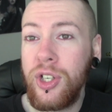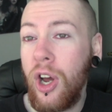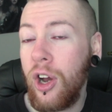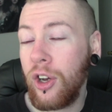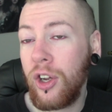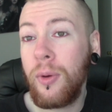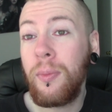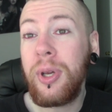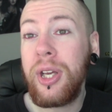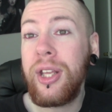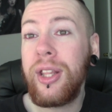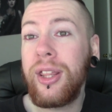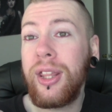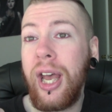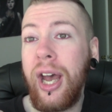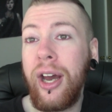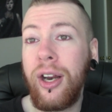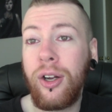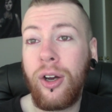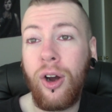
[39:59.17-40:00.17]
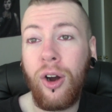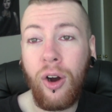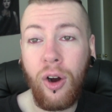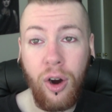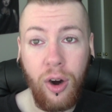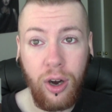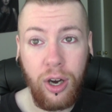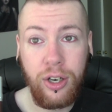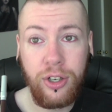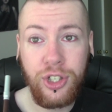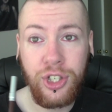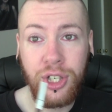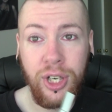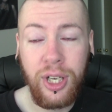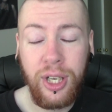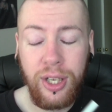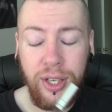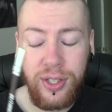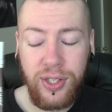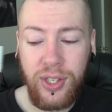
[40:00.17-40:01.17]
not going to be that harsh.
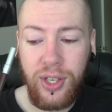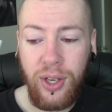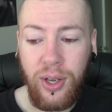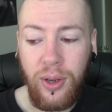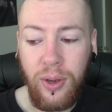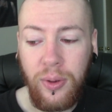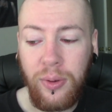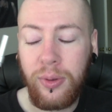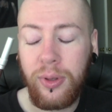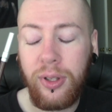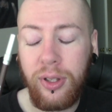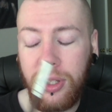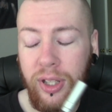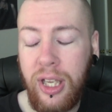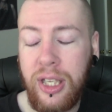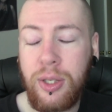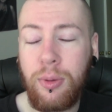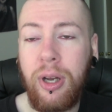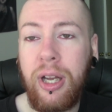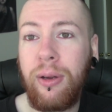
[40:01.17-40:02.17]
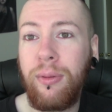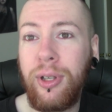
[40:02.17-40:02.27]
So that's why I